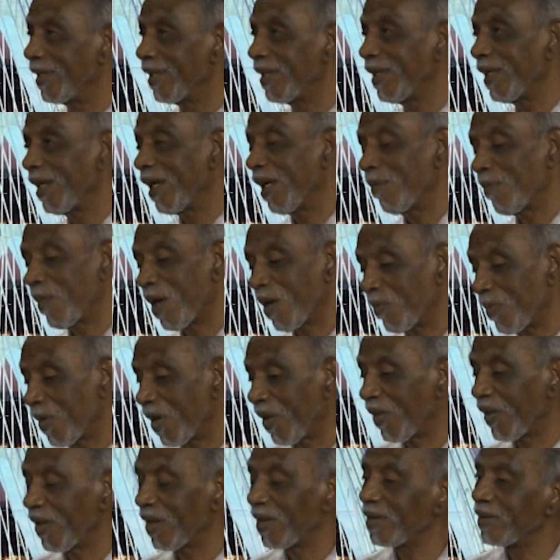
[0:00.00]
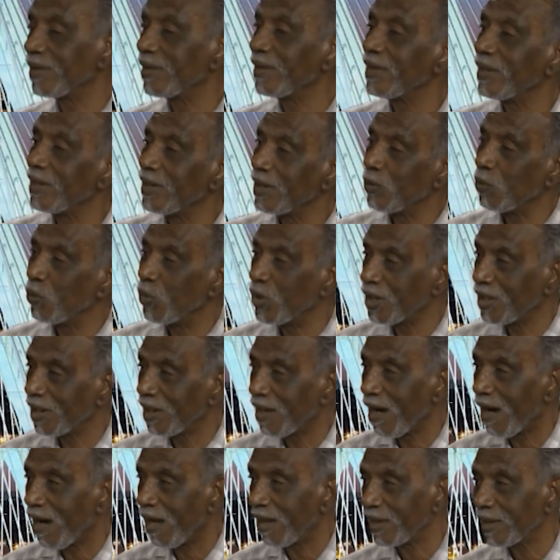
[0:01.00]
Mm-hmm. And my mother
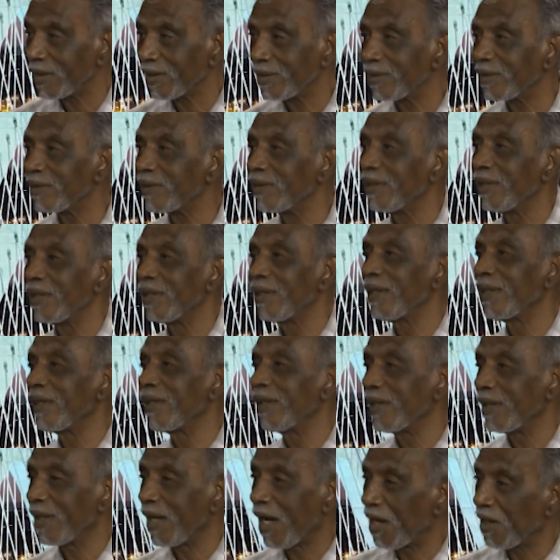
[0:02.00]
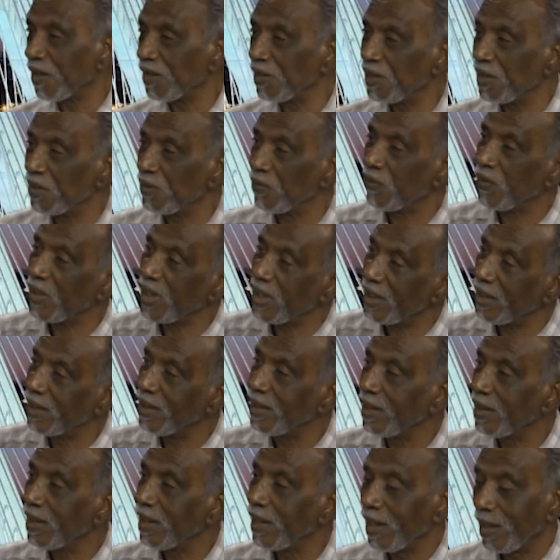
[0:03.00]
went to college, got a
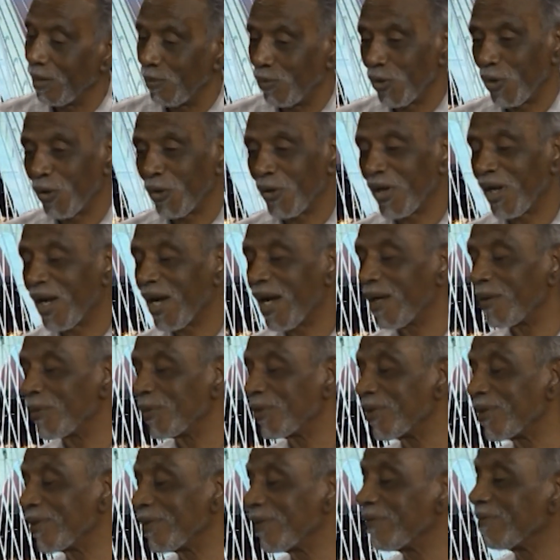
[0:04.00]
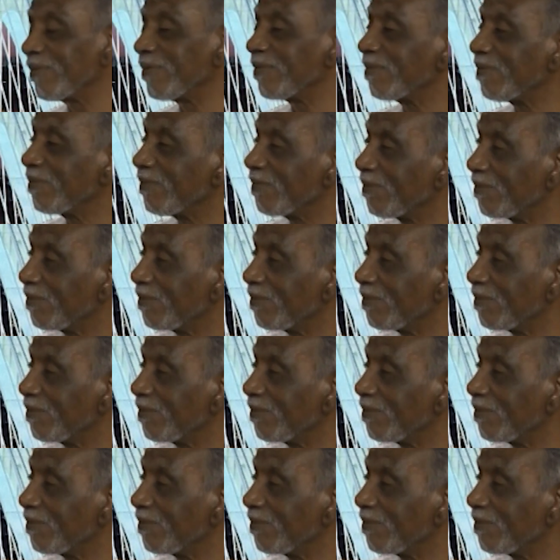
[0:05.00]
degree, and bought a house.